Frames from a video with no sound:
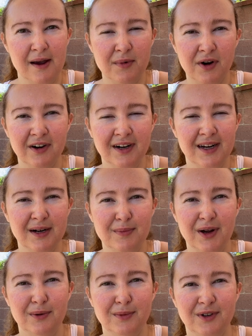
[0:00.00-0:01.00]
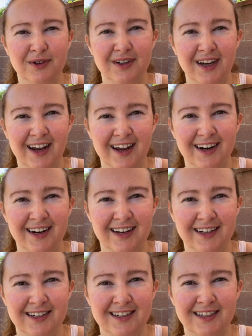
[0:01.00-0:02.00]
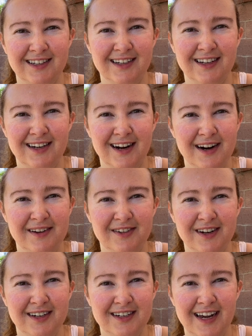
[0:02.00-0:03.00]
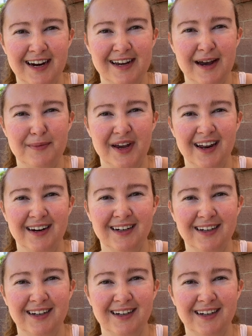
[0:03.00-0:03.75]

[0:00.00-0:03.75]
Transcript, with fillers: I'm already in a better mood and it's not even 10 a.m. yet.